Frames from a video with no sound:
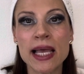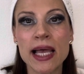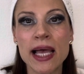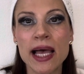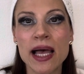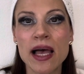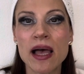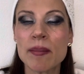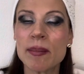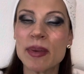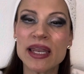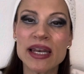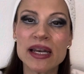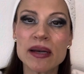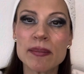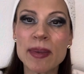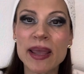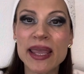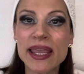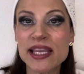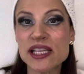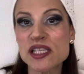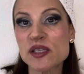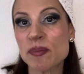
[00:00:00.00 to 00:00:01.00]
Um, and in
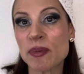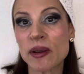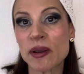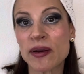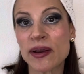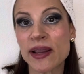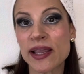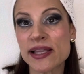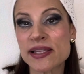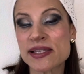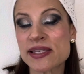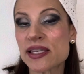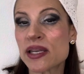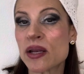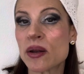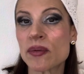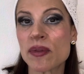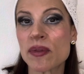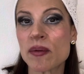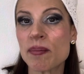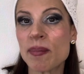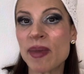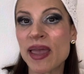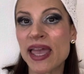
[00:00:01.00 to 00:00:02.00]
my experience, you know,
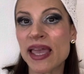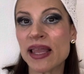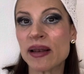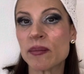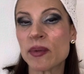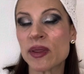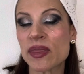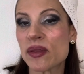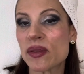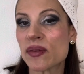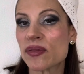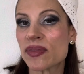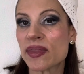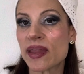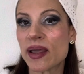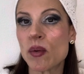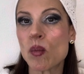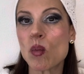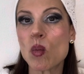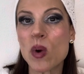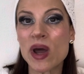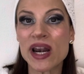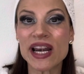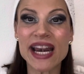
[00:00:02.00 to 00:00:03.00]
the men with
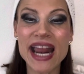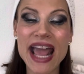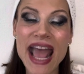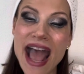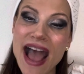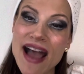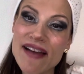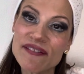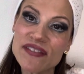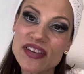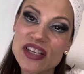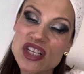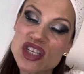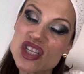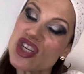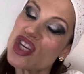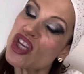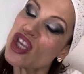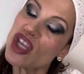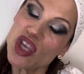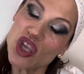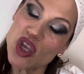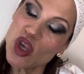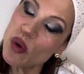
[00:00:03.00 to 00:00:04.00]
that one and a half
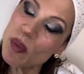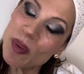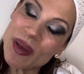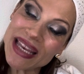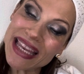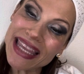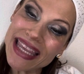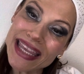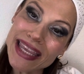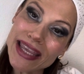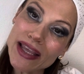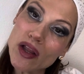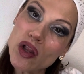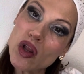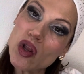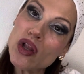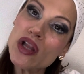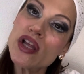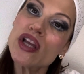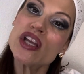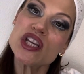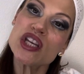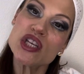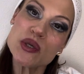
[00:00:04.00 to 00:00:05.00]
inch Cuban heel
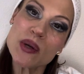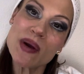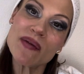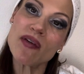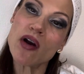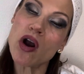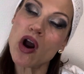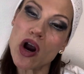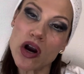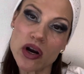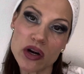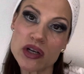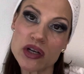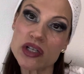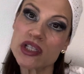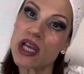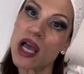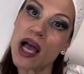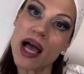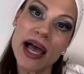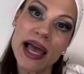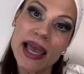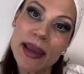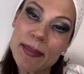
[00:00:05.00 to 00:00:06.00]
do have a harder
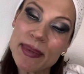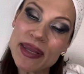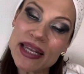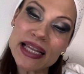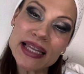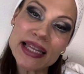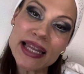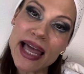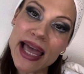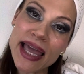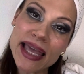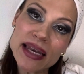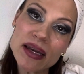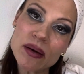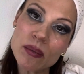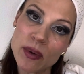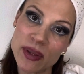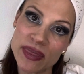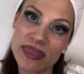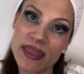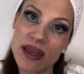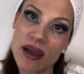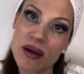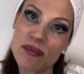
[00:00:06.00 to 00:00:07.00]
time in Latin
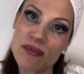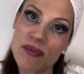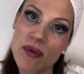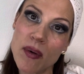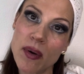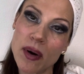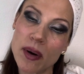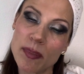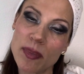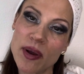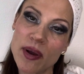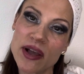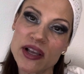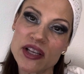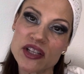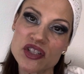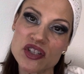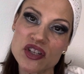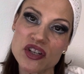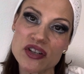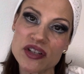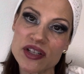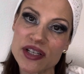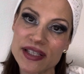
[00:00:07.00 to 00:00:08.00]
with that forward
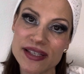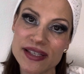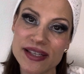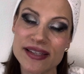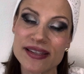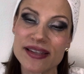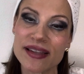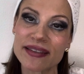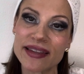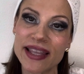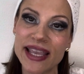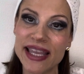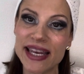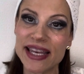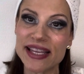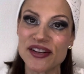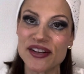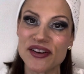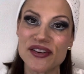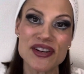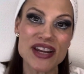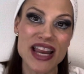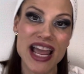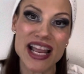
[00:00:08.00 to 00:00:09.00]
posture, just because the ladies
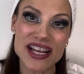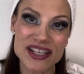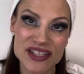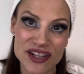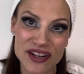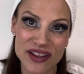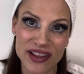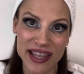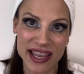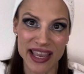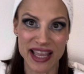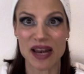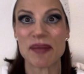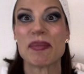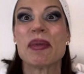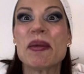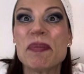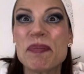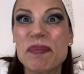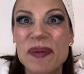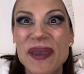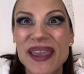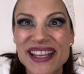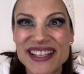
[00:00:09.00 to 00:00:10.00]
are naturally going to be
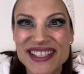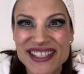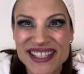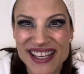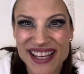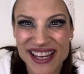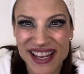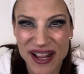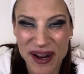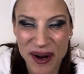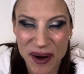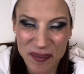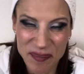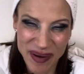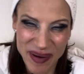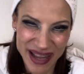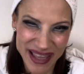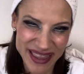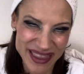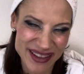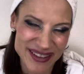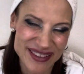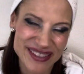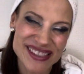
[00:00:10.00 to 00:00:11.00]
pitched there by
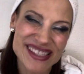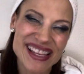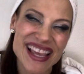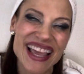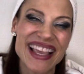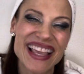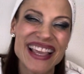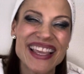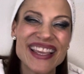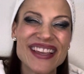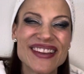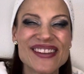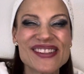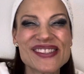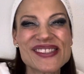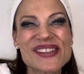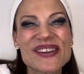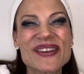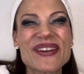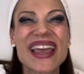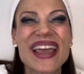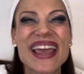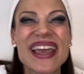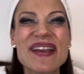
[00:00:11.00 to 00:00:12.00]
those high heels,
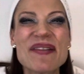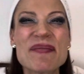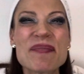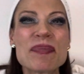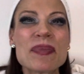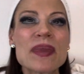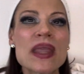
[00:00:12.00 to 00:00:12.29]
okay?